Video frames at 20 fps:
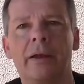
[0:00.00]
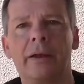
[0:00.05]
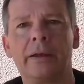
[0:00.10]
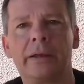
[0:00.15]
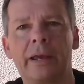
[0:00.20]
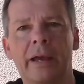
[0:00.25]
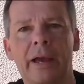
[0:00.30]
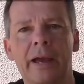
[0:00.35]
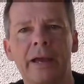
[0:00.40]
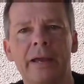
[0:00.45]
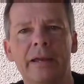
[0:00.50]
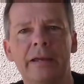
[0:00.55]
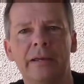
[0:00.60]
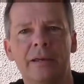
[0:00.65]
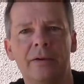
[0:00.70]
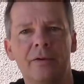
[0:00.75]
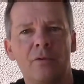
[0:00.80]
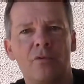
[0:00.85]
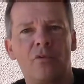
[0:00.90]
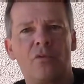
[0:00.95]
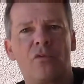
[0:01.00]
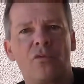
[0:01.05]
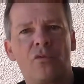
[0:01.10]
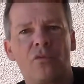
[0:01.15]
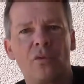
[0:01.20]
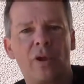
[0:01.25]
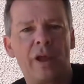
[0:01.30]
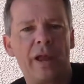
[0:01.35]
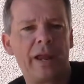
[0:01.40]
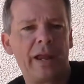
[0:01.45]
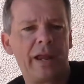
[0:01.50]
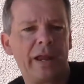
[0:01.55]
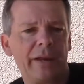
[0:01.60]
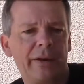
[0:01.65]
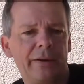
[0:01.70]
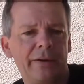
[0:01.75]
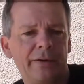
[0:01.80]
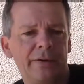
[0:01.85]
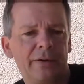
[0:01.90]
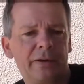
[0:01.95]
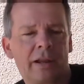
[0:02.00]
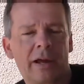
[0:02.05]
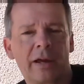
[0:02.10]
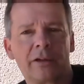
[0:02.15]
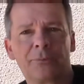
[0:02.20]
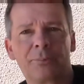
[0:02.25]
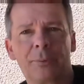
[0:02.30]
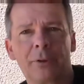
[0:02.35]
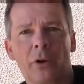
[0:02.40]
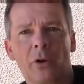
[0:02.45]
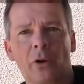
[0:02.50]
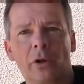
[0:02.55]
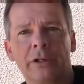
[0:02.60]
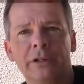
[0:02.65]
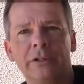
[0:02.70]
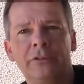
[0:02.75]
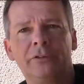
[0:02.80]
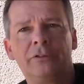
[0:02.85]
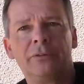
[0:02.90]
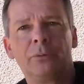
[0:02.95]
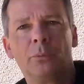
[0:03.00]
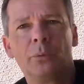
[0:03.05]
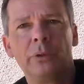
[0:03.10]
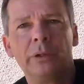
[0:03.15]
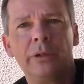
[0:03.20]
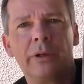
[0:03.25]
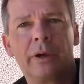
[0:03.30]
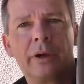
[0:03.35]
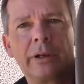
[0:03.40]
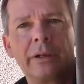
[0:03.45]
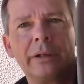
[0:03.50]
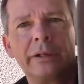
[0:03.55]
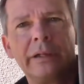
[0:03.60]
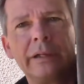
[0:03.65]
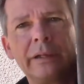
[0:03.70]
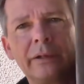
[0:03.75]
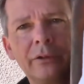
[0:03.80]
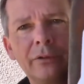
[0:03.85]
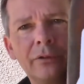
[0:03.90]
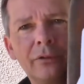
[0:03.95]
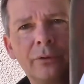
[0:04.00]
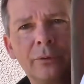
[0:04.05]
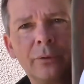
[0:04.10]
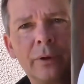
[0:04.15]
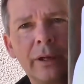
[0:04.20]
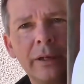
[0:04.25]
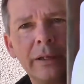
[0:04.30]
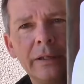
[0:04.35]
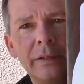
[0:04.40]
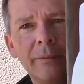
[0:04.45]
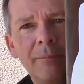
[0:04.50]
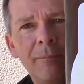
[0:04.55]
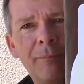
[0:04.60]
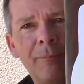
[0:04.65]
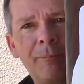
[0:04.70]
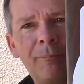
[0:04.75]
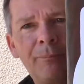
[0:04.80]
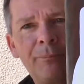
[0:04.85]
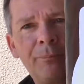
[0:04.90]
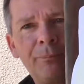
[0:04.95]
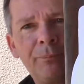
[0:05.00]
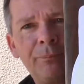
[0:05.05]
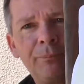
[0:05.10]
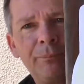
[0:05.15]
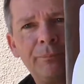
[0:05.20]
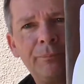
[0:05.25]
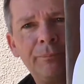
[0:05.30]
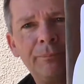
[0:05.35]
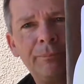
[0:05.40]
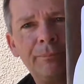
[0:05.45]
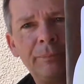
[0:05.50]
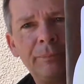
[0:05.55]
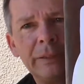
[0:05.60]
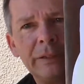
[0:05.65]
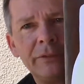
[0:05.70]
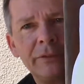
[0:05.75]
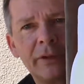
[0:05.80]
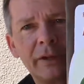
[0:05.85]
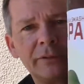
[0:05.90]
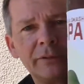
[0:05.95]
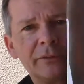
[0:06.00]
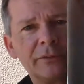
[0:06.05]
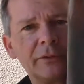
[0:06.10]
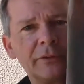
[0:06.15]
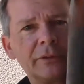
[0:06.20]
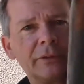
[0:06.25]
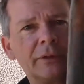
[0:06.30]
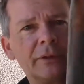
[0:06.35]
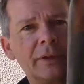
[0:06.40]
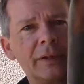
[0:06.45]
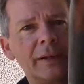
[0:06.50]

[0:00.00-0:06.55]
Okay, and last but not least, we are going to get into a beer tasting.